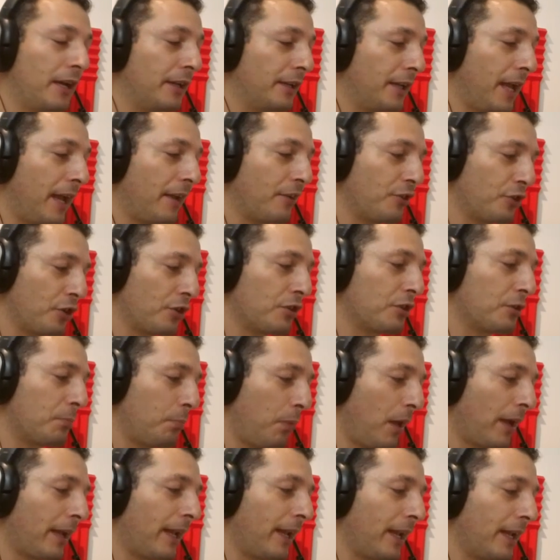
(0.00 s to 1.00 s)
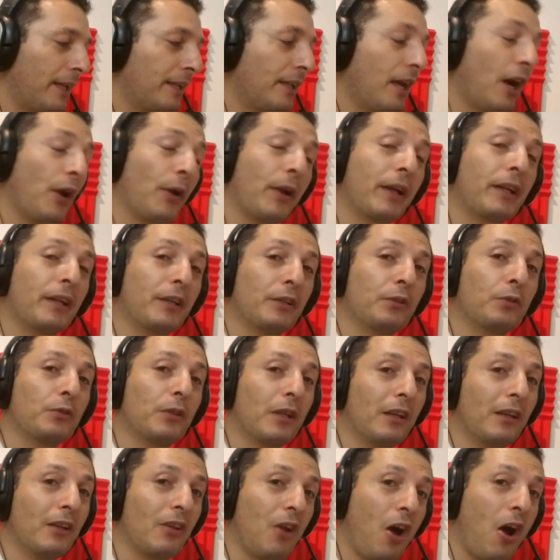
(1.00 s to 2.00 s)
than just plugging in directly to
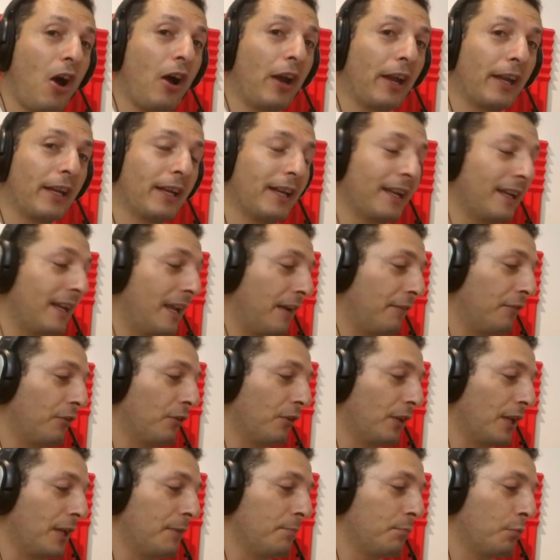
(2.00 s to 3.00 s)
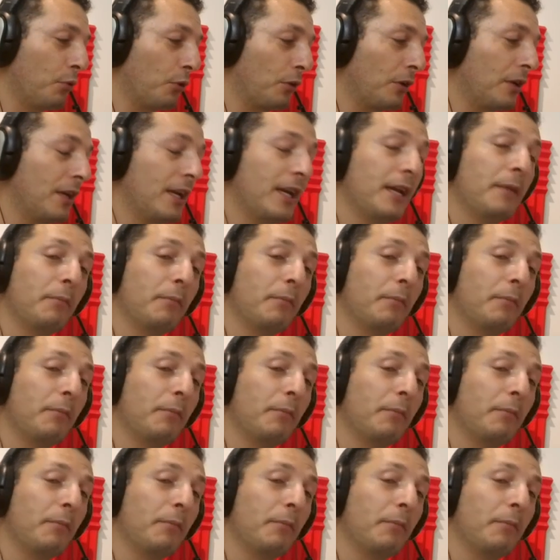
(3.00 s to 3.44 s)
the line level input.